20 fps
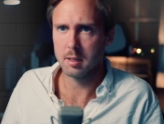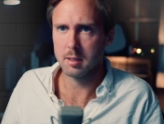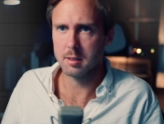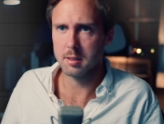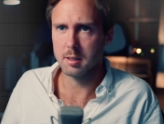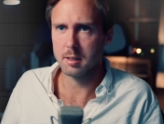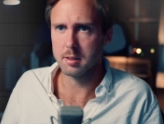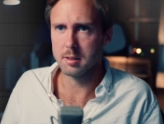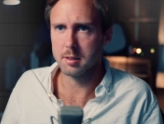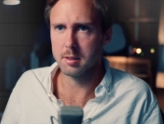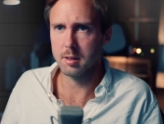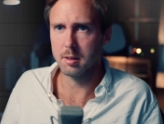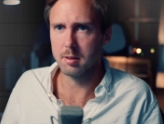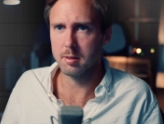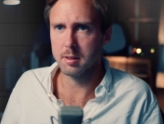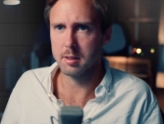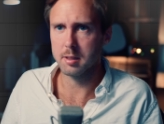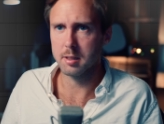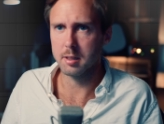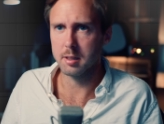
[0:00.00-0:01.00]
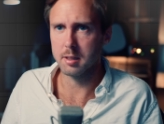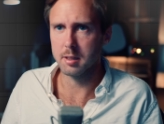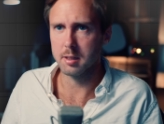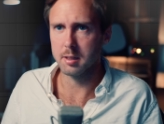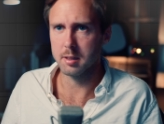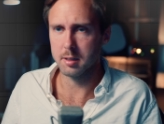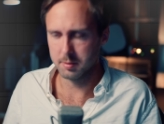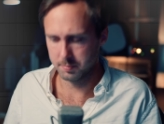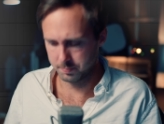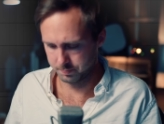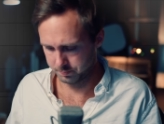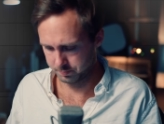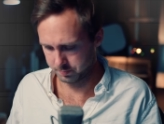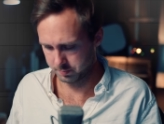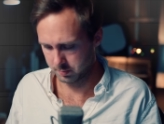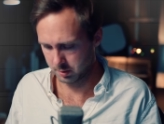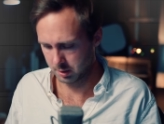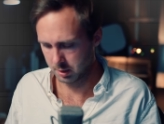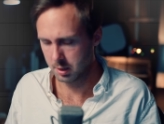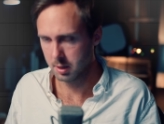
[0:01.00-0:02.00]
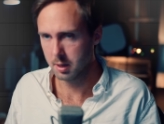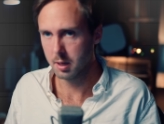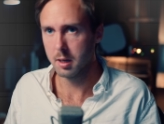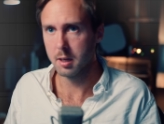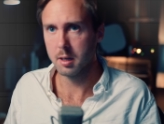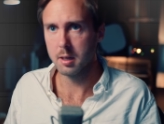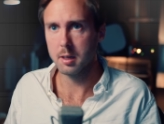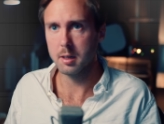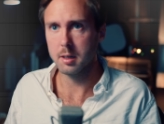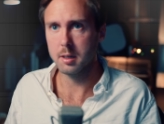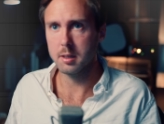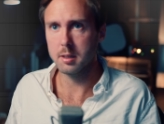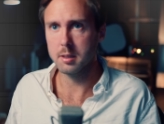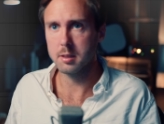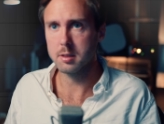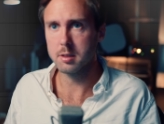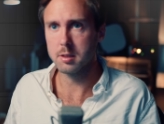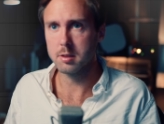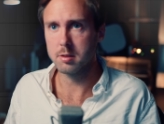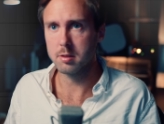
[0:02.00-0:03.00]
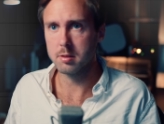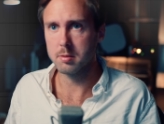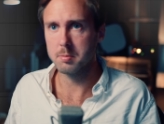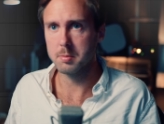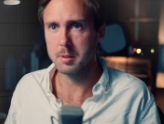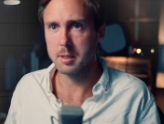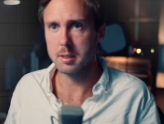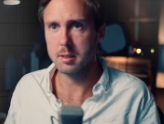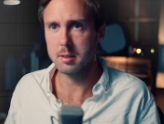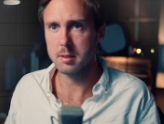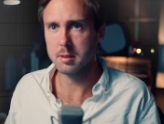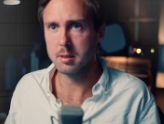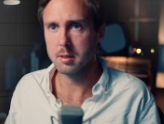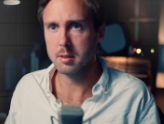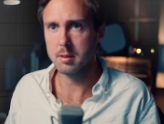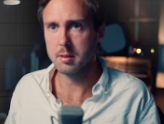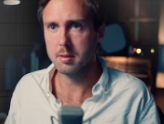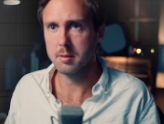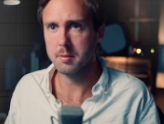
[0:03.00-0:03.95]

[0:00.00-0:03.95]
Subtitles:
just note it here. Instrumental.